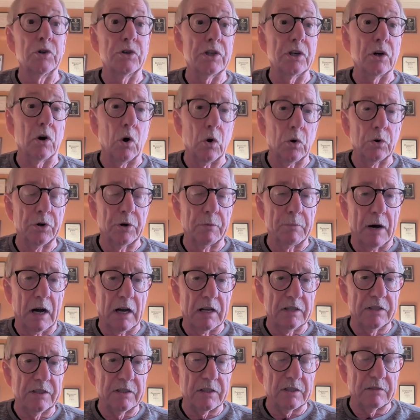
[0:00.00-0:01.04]
using older
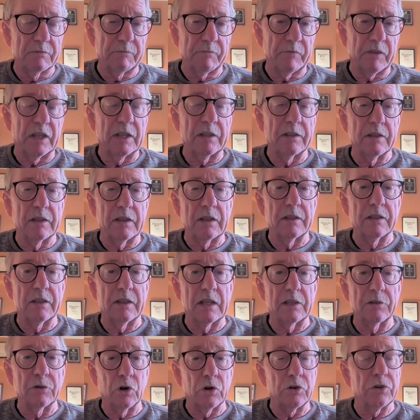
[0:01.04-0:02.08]
mice.
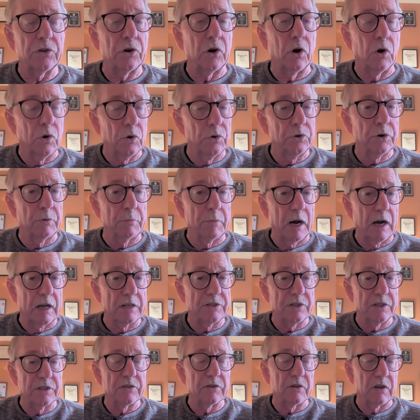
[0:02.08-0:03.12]
They took their older
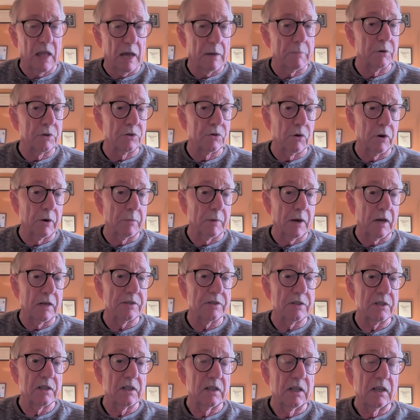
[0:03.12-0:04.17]
mice, these are laboratory
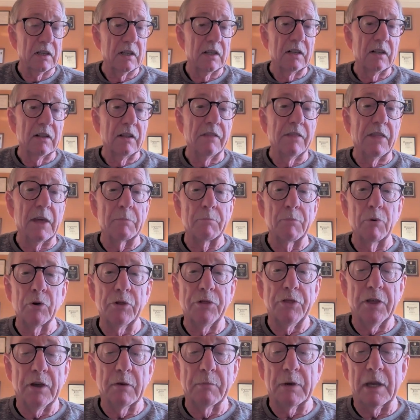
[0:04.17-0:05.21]
mice, they
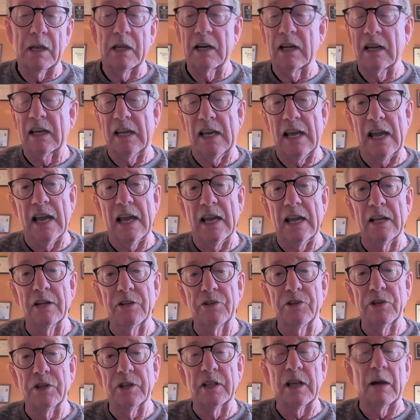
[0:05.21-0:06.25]
put them in a
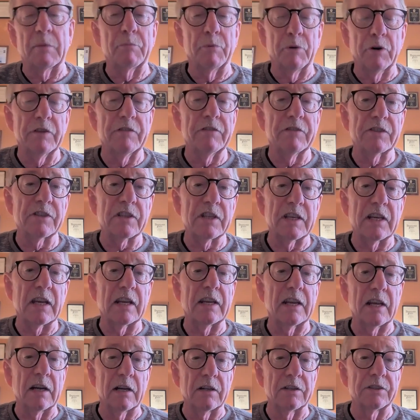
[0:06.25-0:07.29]
cage that previously
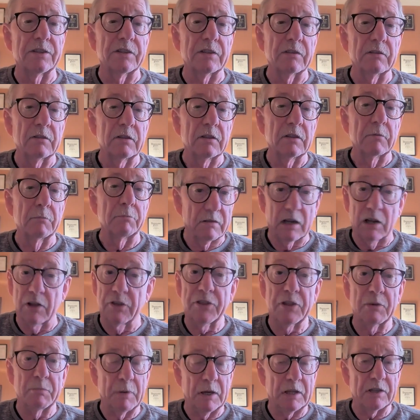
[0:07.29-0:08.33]
had held
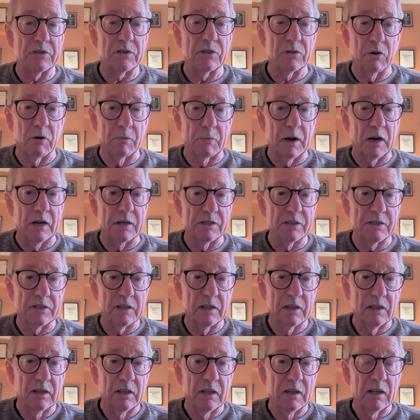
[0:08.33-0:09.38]
healthy pet store mice.
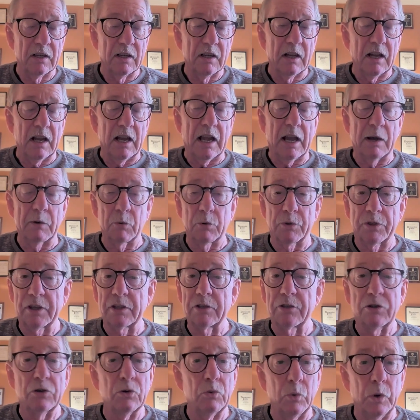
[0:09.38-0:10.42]
and
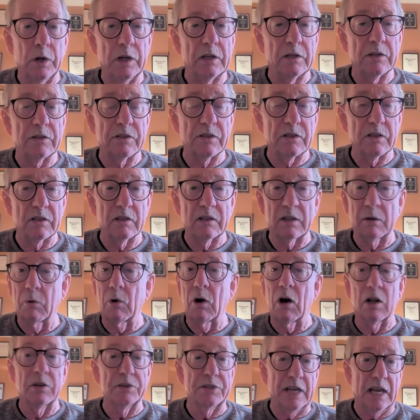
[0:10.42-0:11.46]
within 2 weeks, they
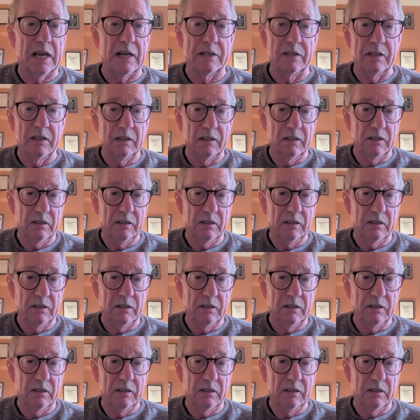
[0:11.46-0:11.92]
were all dead.